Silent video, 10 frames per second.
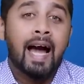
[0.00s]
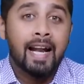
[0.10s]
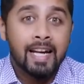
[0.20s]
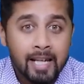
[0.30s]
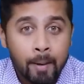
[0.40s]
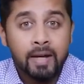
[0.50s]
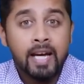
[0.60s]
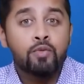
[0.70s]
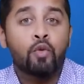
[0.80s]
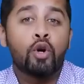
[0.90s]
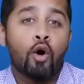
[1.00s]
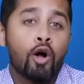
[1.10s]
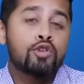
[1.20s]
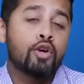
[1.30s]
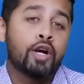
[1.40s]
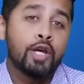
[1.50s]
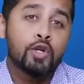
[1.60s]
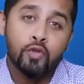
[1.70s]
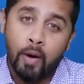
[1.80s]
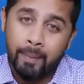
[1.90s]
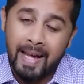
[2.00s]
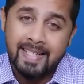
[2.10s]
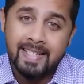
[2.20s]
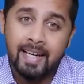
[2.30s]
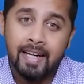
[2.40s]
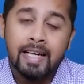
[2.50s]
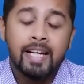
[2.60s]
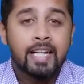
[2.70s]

and income tax would also reduce from next year.